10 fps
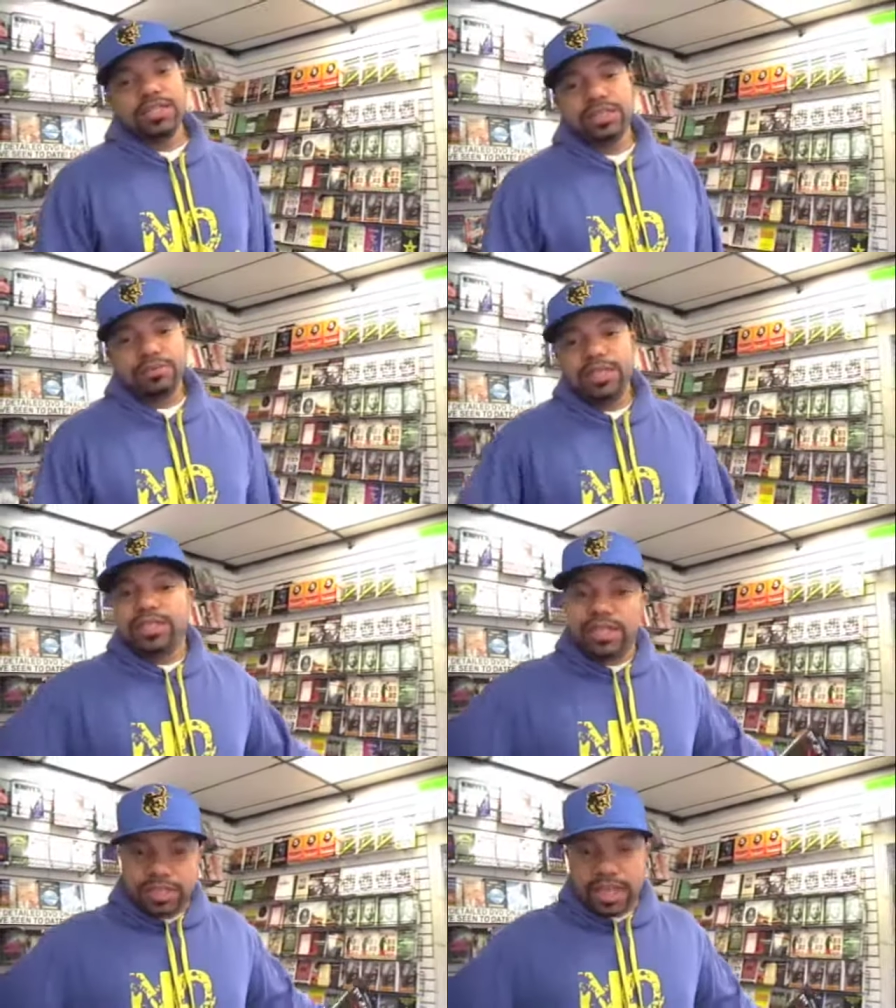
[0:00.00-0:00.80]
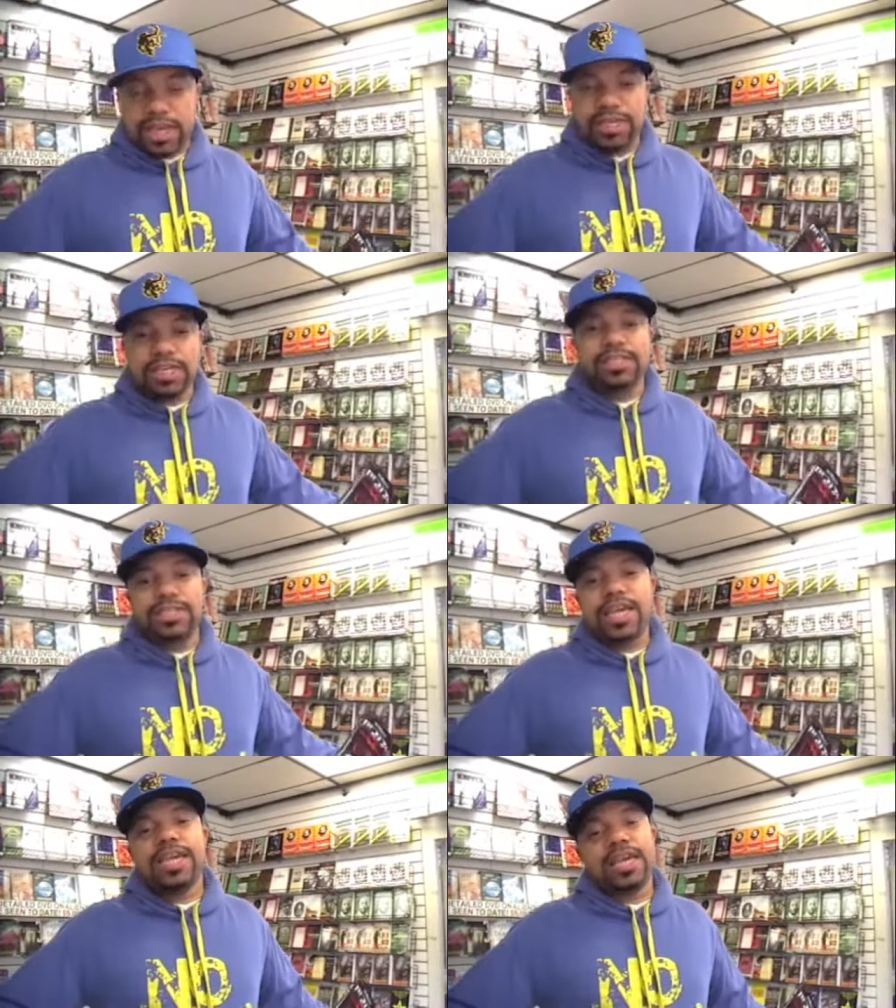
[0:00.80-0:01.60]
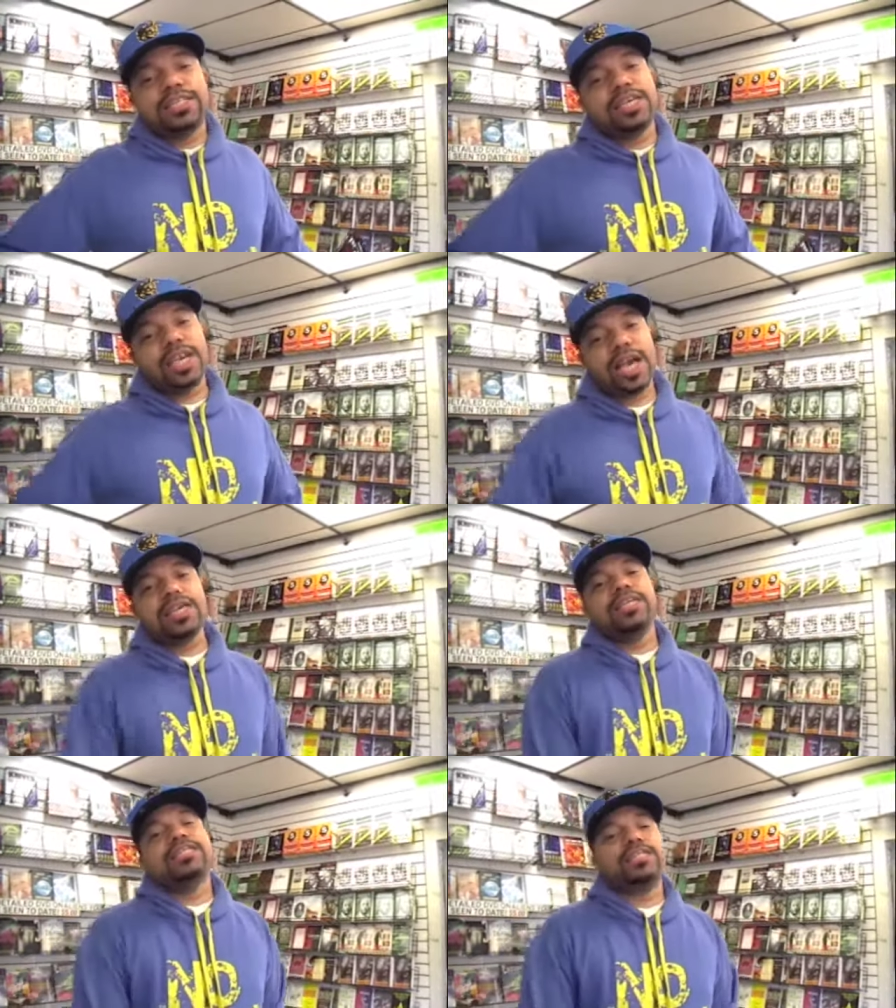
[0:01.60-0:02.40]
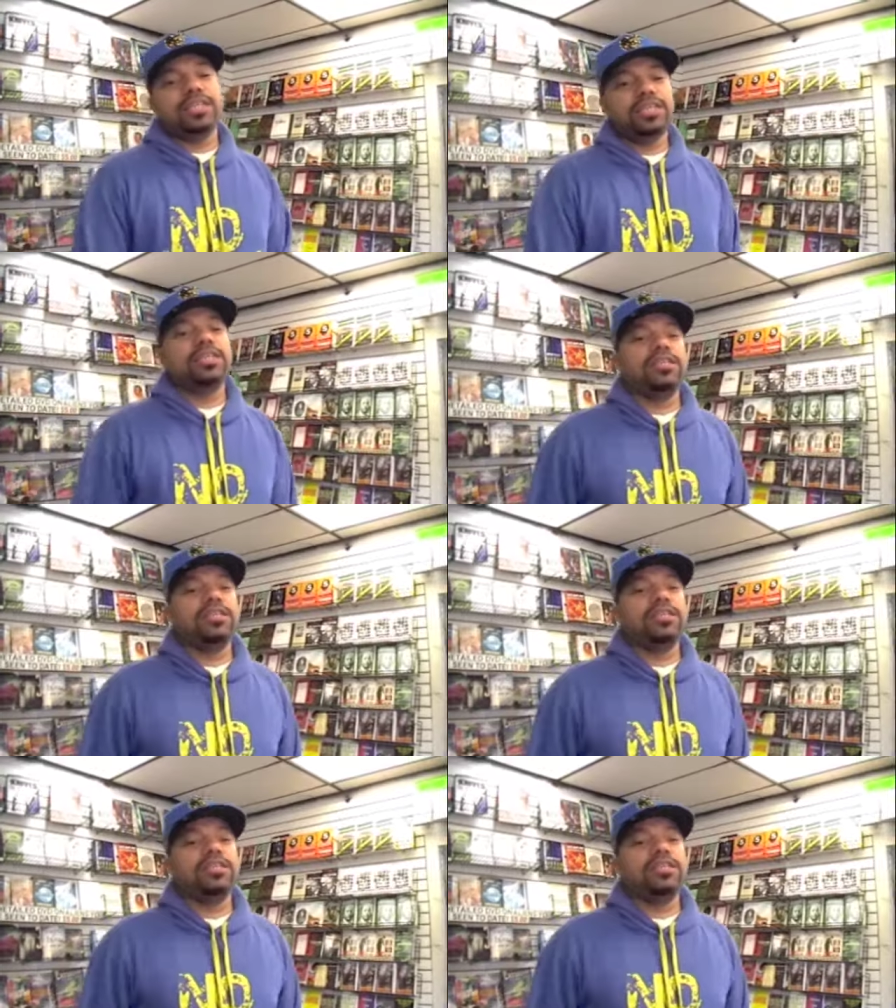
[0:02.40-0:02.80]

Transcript: Jimmy Dasaint. that's D A S A I N T.